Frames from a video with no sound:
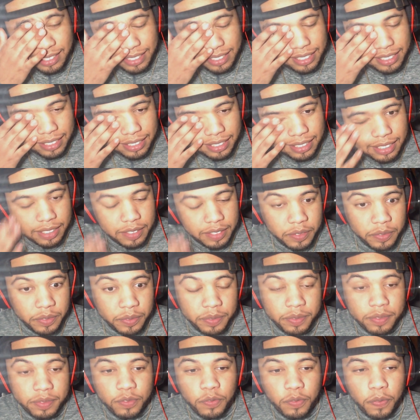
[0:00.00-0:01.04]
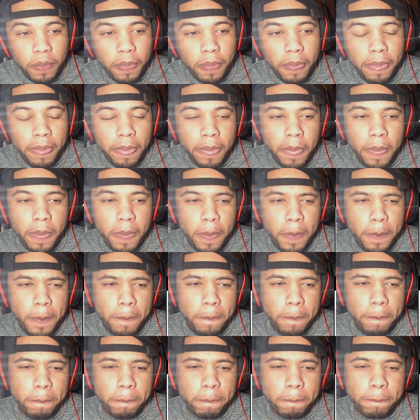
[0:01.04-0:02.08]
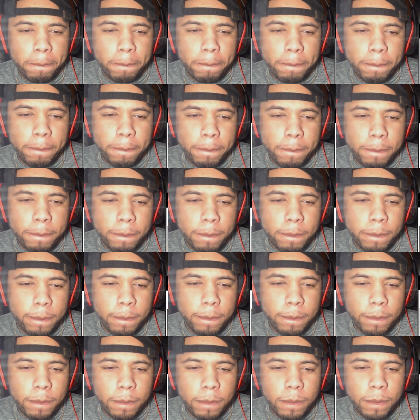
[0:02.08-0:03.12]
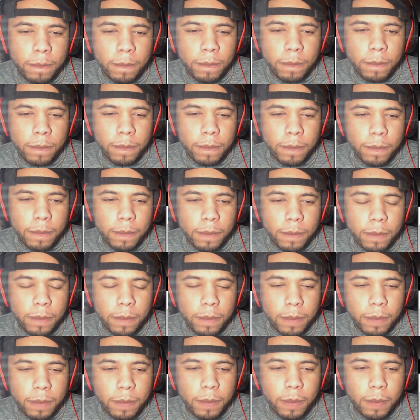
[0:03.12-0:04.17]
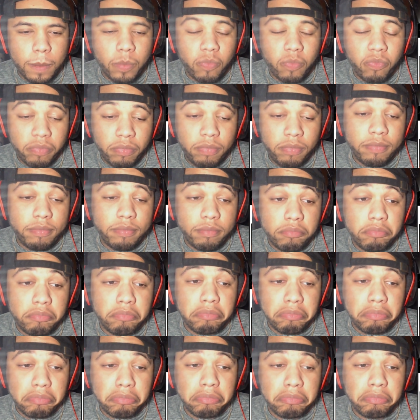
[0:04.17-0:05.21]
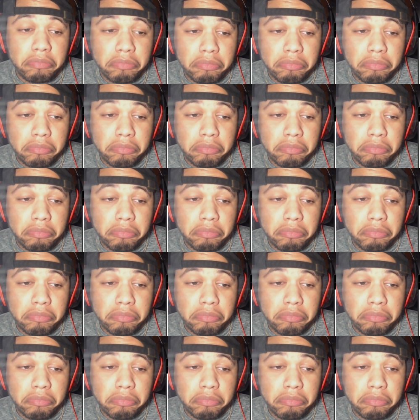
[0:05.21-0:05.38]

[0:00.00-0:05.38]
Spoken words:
Additionally, I have the explosion radius on my backpack, which is vital. This is why I get these